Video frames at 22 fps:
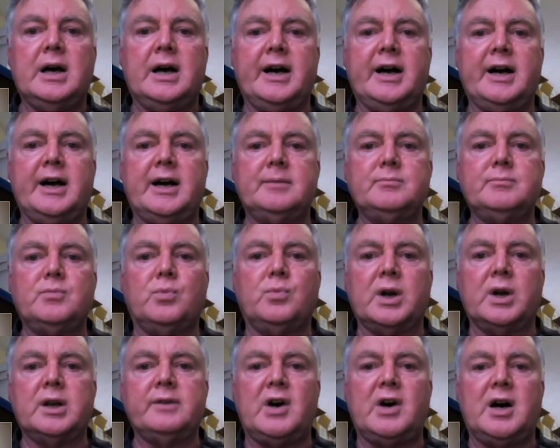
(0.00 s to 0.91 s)

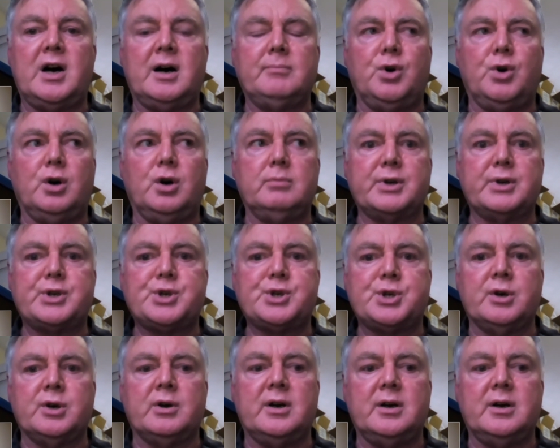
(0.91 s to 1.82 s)
One of our more
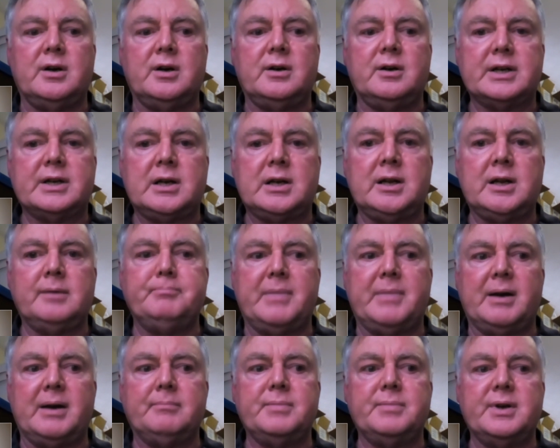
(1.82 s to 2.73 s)
mature club
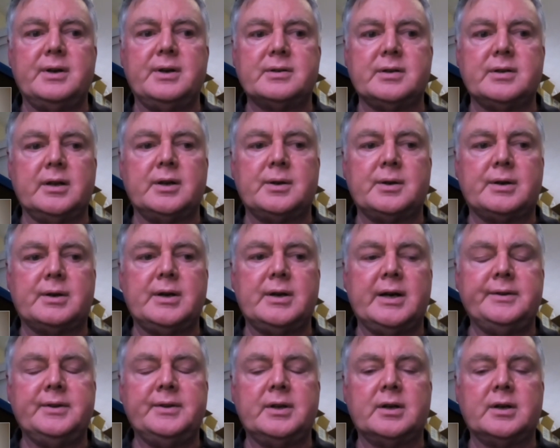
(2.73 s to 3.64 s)
members at
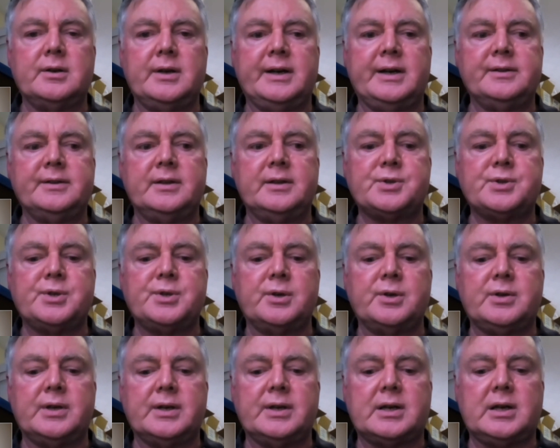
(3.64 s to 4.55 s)
the
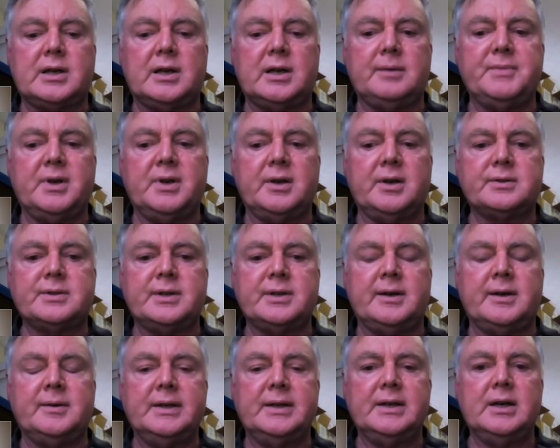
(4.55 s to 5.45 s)
shooting club that
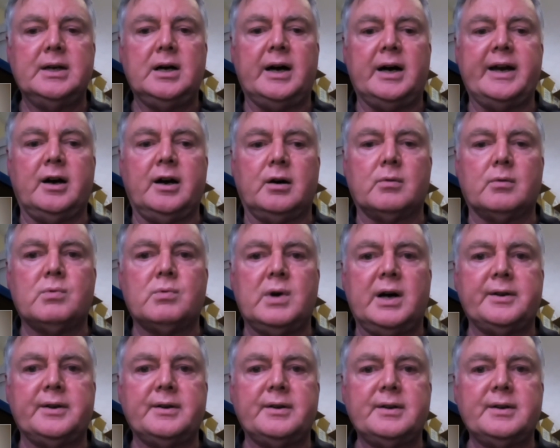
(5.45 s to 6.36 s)
I helped
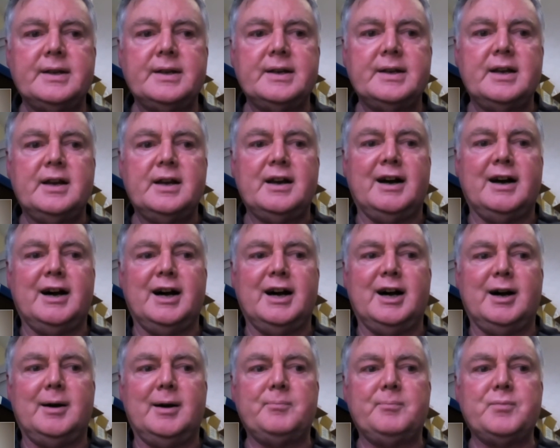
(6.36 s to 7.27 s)
run
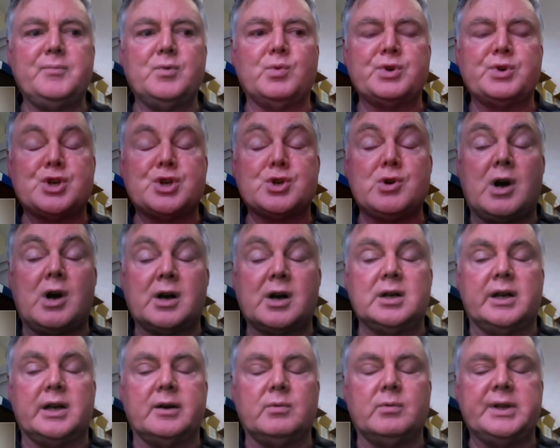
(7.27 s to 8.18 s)
was
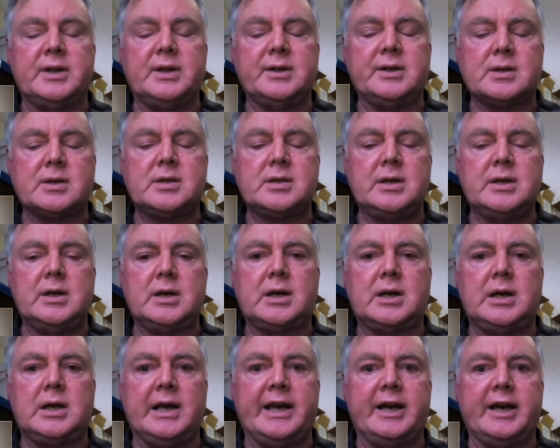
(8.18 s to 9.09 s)
struggling with it to see a
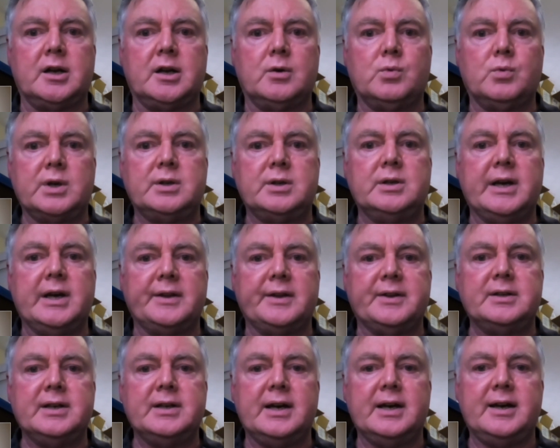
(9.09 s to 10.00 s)
clay in a wood the
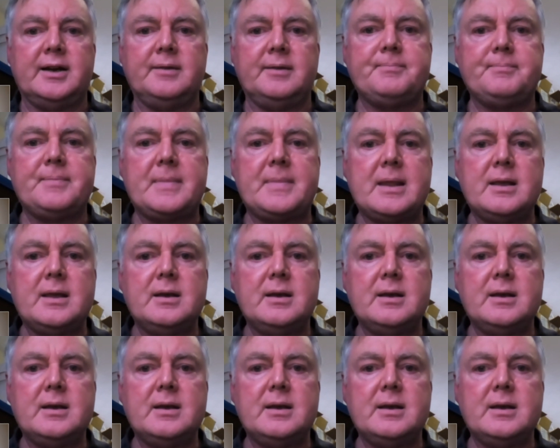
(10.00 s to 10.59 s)
other day.